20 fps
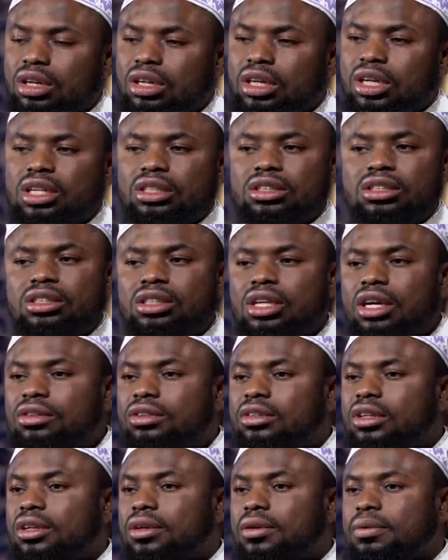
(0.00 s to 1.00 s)
needs
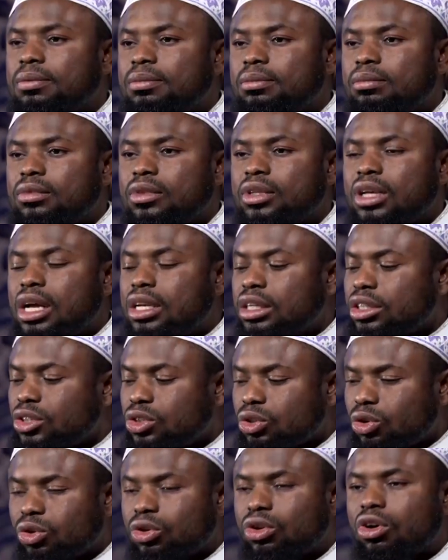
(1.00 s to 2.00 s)
nothing, and
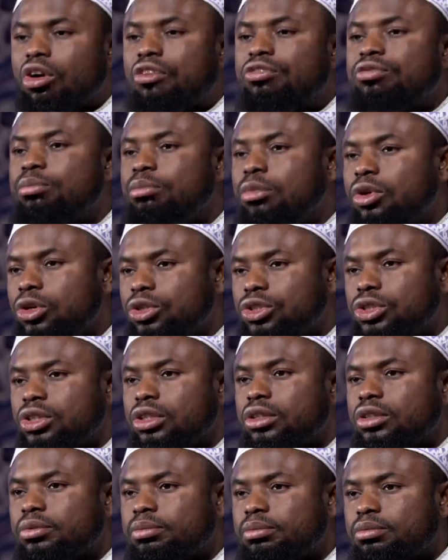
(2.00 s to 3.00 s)
is owner of
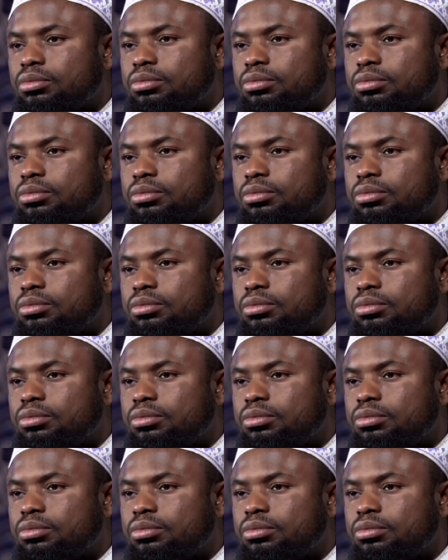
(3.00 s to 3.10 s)
mercy.